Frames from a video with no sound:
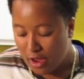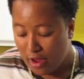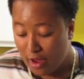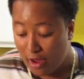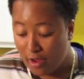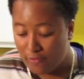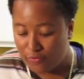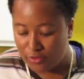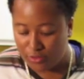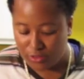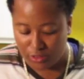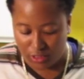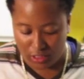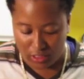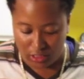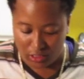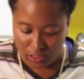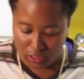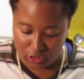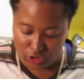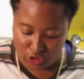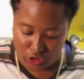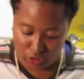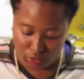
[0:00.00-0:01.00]
everything
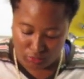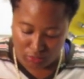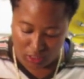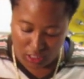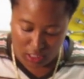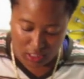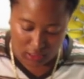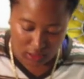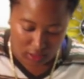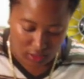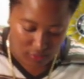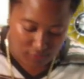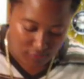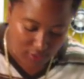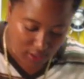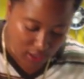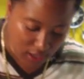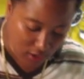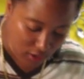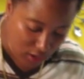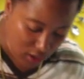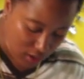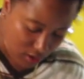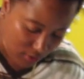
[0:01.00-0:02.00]
that you get living
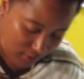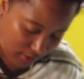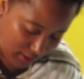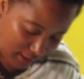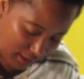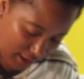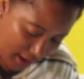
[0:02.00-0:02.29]
out here in